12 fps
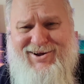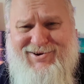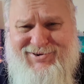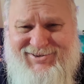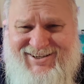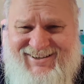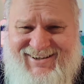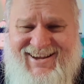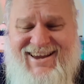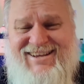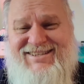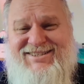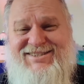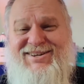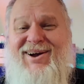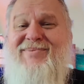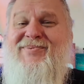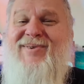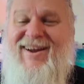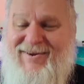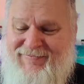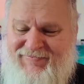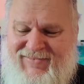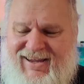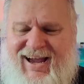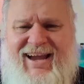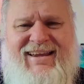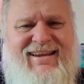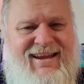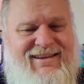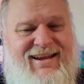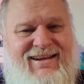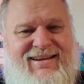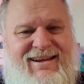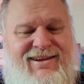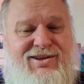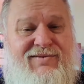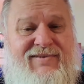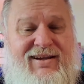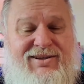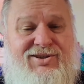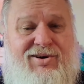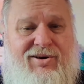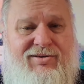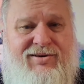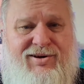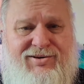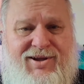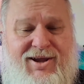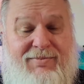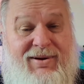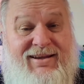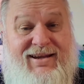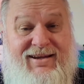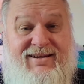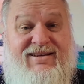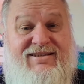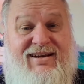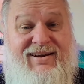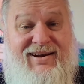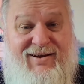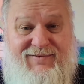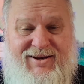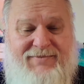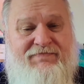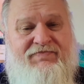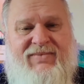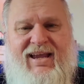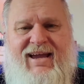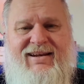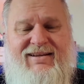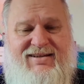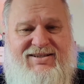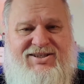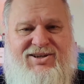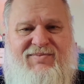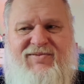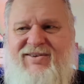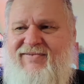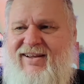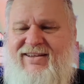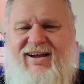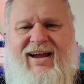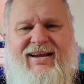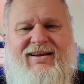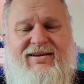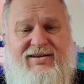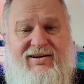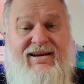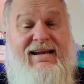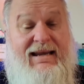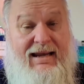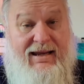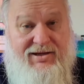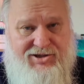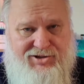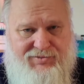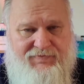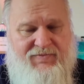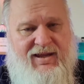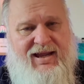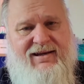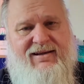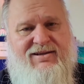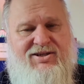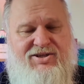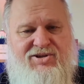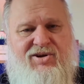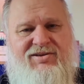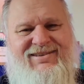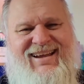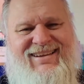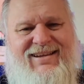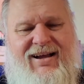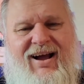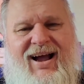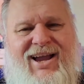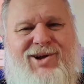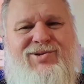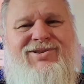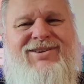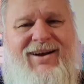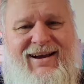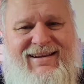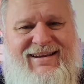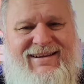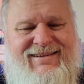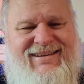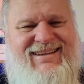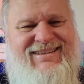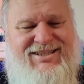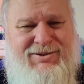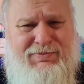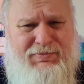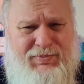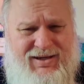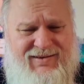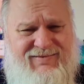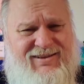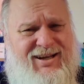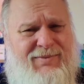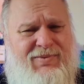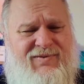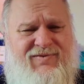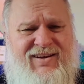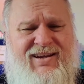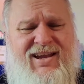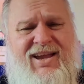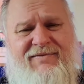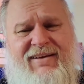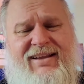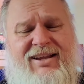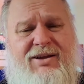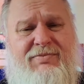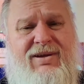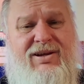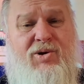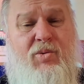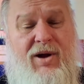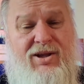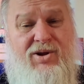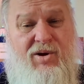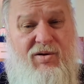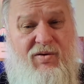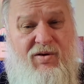road somewhere. I get that hint of that tar note. But it is lovely, and it is something that I can relate to. And it is not that iodine-y TCP type of thing that can be quite